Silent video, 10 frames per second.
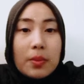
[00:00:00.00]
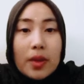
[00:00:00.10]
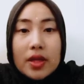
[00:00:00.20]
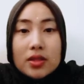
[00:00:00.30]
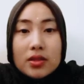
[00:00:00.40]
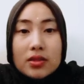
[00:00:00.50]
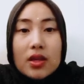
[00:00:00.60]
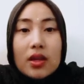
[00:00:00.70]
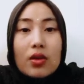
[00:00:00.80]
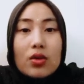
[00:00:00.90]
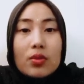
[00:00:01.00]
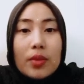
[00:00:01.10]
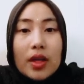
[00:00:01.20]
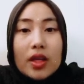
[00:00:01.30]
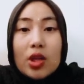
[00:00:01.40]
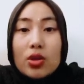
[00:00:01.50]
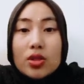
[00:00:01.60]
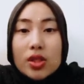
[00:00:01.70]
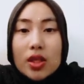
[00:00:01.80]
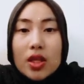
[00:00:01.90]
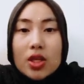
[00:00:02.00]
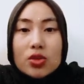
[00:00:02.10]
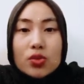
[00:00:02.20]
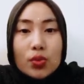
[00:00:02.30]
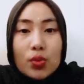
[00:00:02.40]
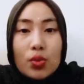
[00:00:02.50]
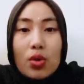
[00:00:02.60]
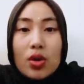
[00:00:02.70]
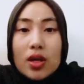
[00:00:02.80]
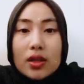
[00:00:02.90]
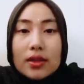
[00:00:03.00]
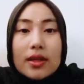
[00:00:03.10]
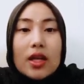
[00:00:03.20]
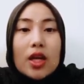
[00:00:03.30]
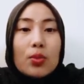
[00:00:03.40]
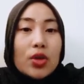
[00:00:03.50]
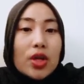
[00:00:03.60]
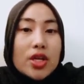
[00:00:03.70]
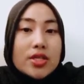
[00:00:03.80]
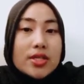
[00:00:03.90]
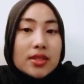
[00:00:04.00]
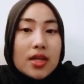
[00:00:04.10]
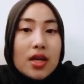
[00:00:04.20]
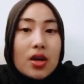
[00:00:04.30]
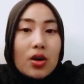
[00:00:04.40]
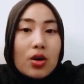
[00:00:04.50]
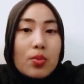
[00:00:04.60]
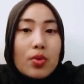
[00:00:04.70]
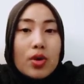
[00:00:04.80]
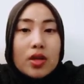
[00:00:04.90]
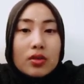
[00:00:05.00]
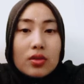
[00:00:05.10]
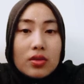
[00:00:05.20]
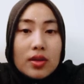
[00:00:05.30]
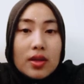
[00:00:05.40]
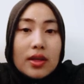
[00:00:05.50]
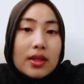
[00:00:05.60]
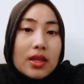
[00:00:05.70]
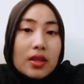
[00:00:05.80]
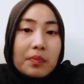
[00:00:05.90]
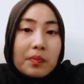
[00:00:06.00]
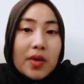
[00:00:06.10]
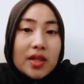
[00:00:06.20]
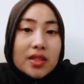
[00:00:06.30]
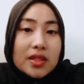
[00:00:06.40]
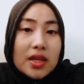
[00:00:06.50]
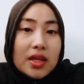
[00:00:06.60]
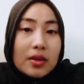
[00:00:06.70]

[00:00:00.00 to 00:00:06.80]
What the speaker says: placed Telkom and Indosat as two local telecommunication operators that practiced